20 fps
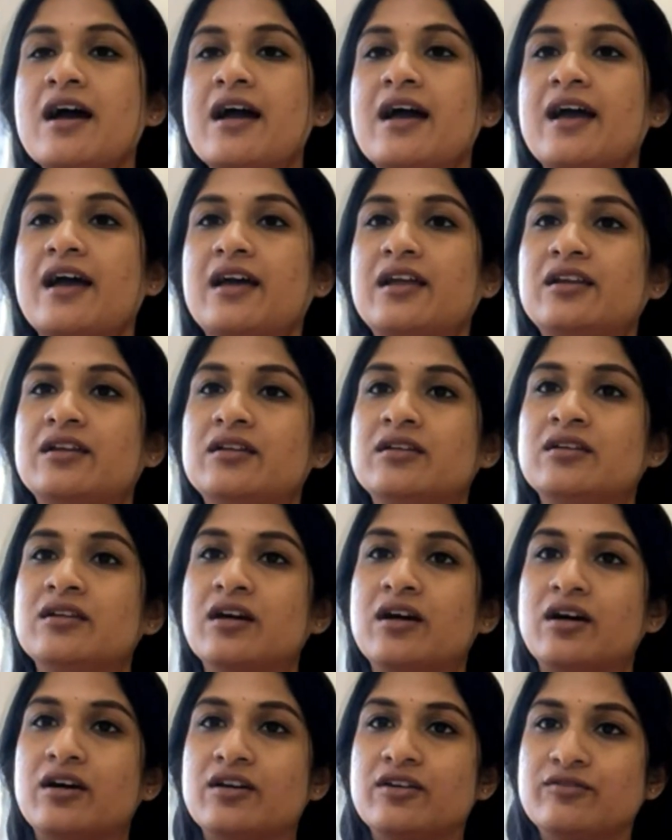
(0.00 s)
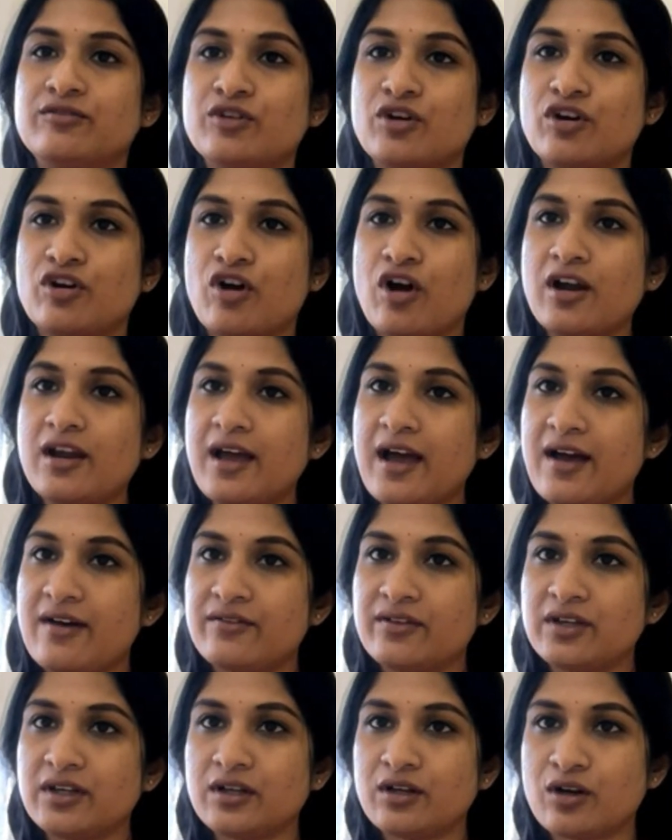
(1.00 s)
And if you're not
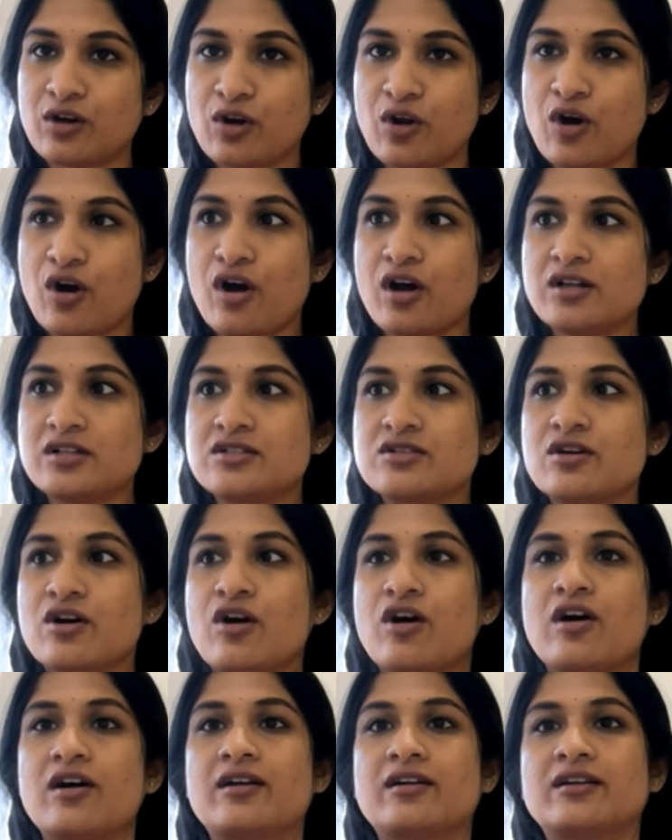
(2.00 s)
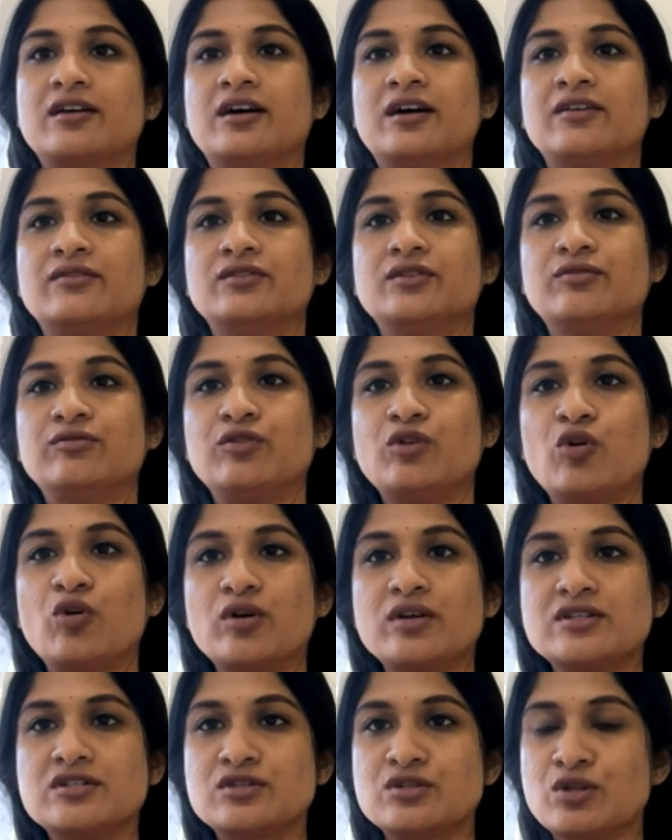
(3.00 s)
having clots or if the flow
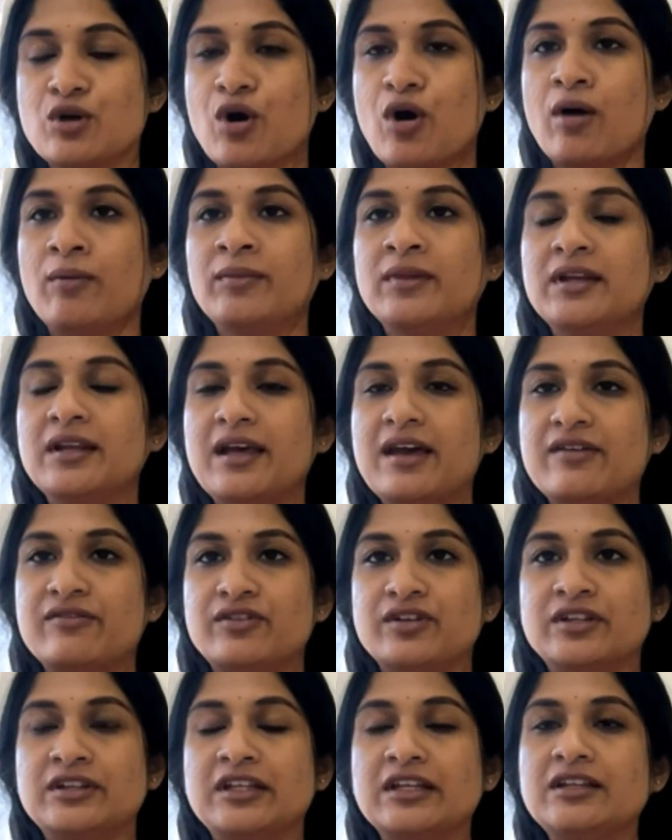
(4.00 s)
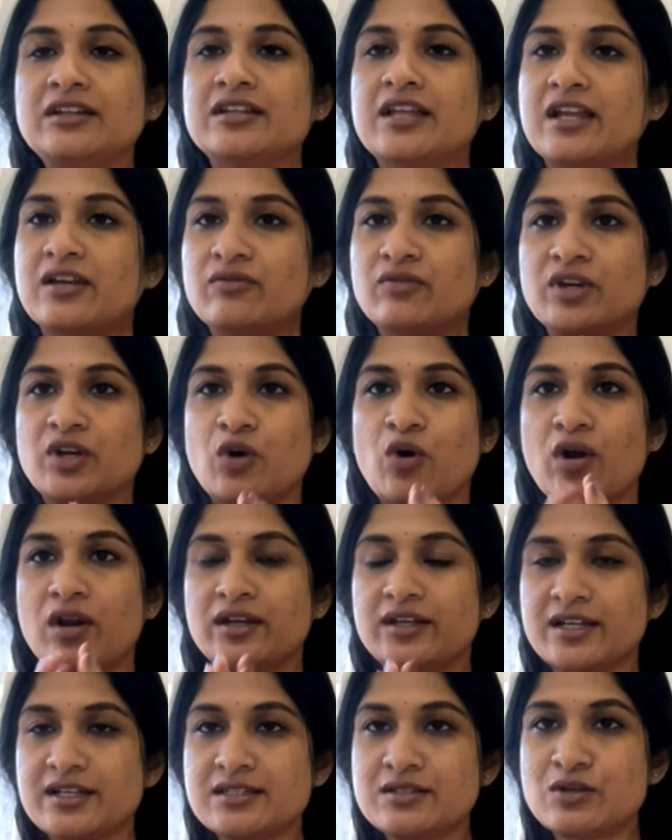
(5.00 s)
is normal everything, then we call
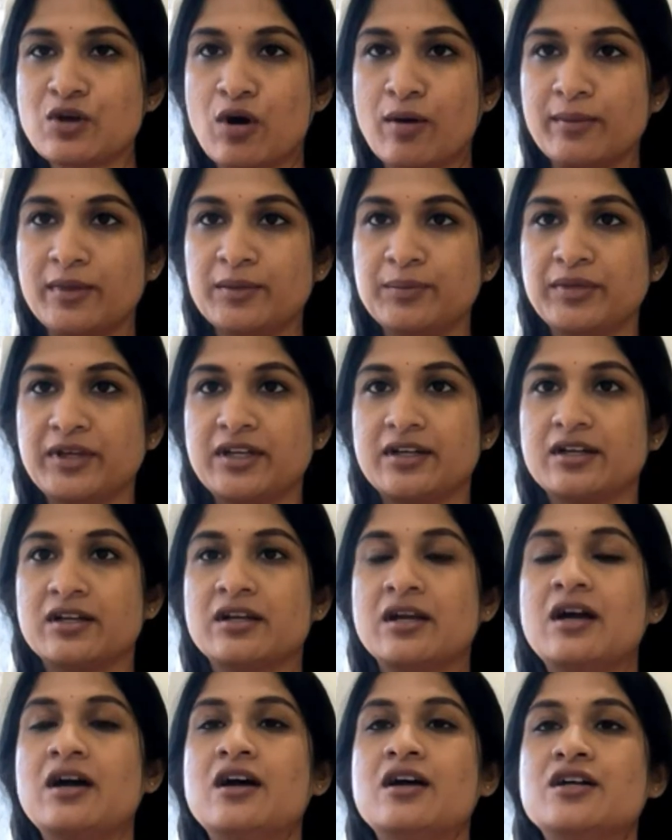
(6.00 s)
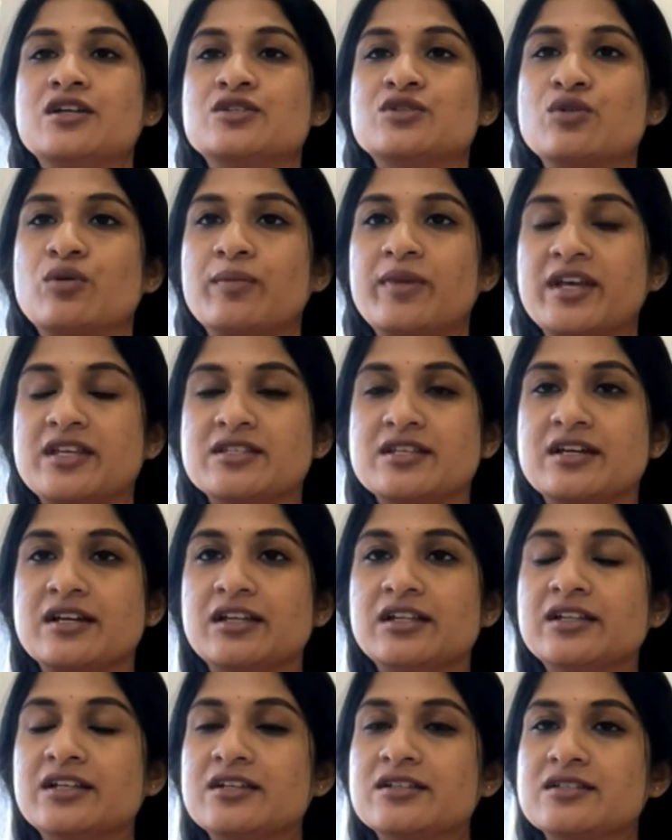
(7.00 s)
it as normal period. So
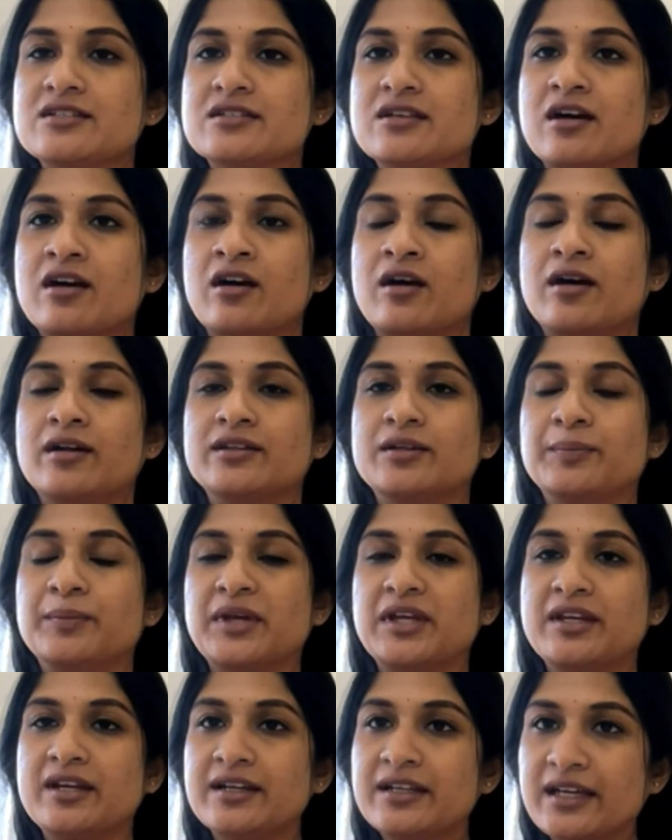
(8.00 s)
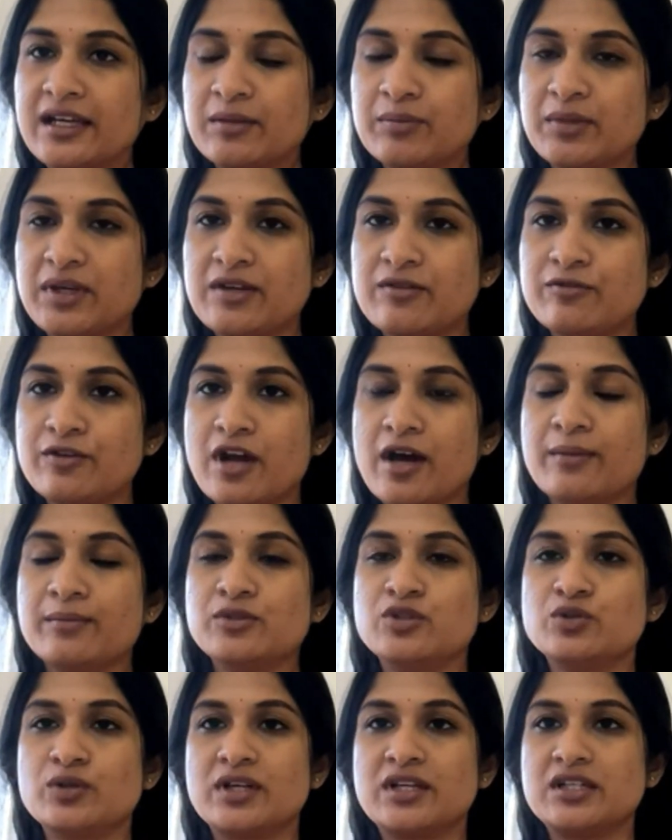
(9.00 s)
basically there is the period can be
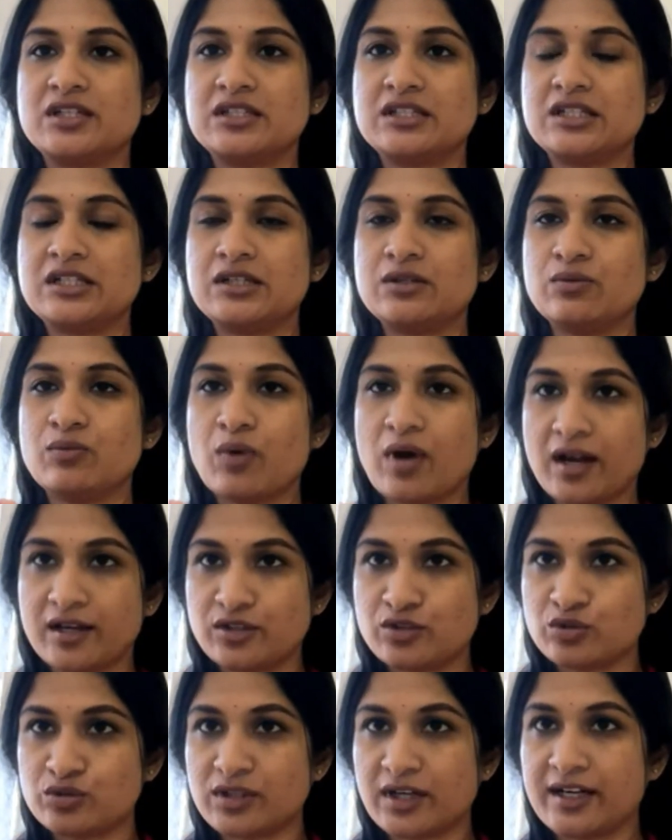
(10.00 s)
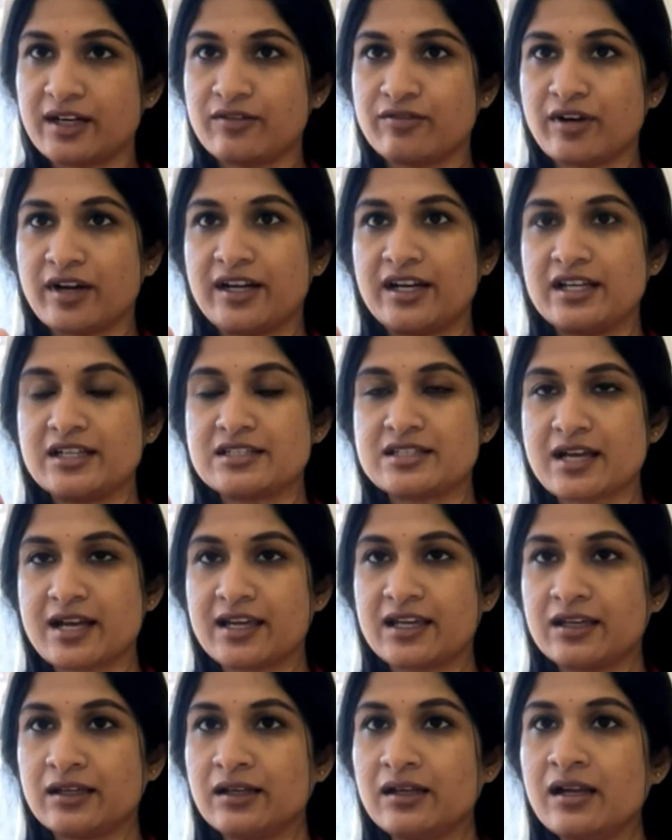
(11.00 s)
from 21 to 35 days
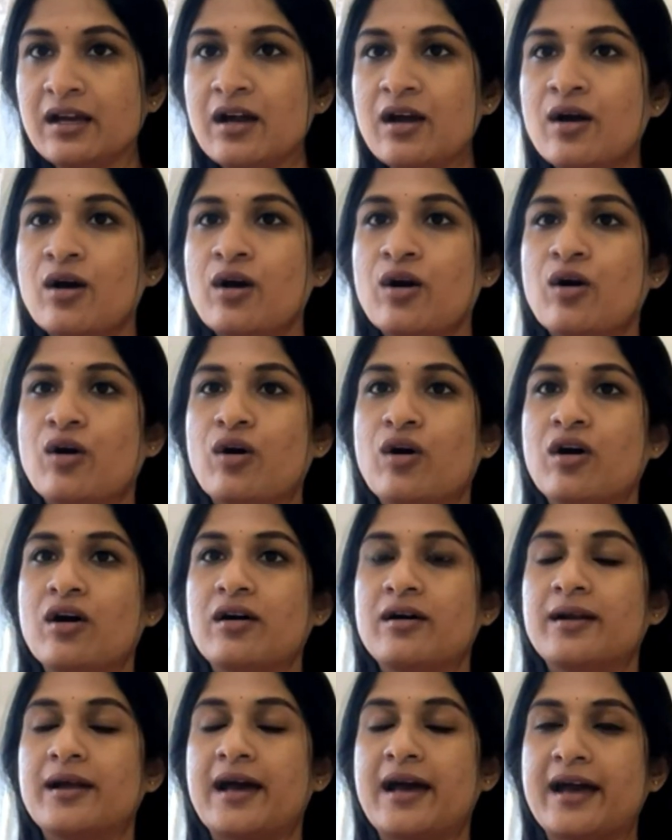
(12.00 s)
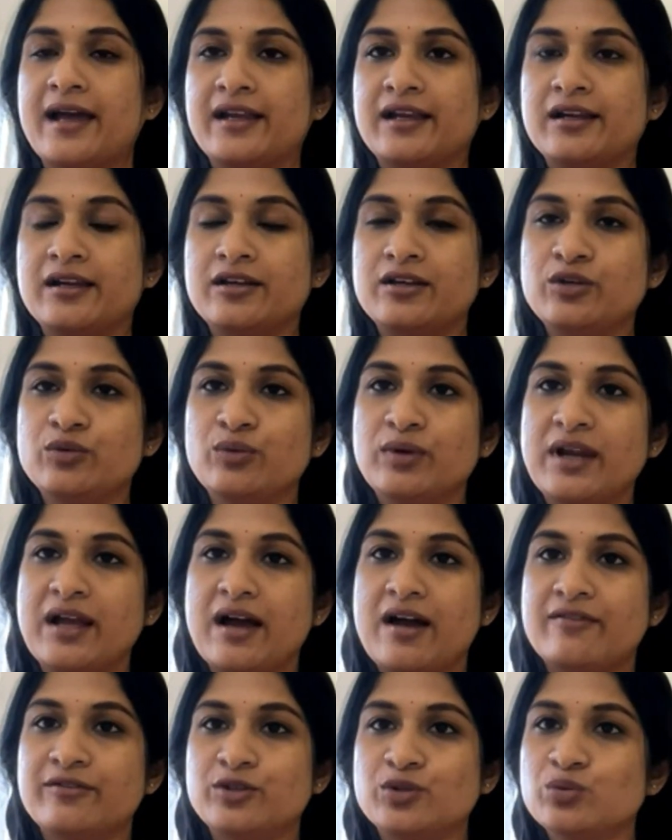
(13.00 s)
cycle, or and you will
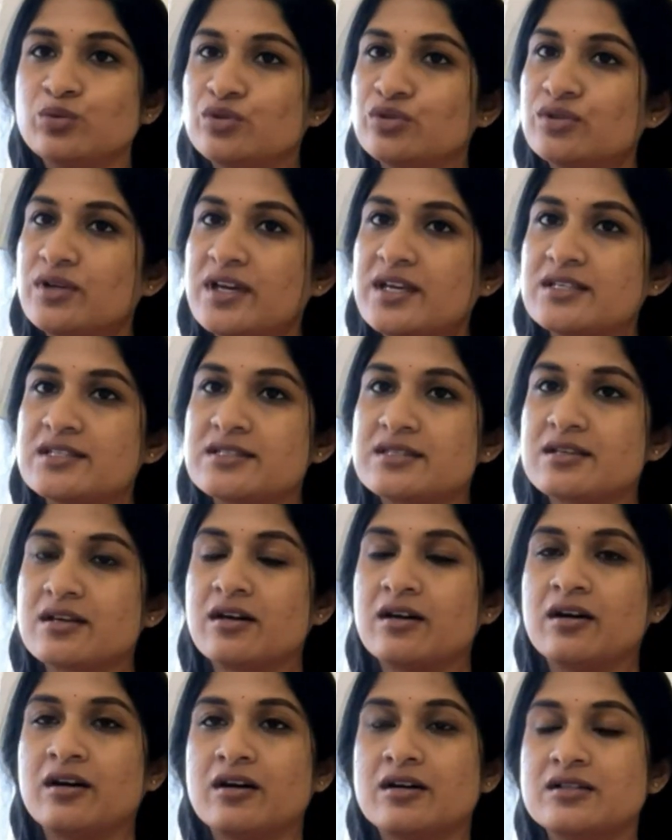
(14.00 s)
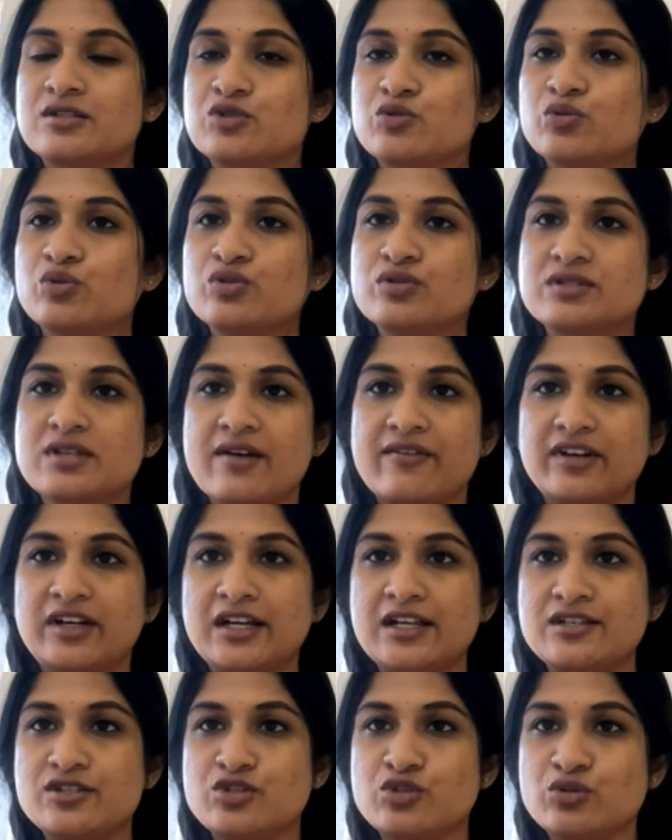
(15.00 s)
have 2 to 7 days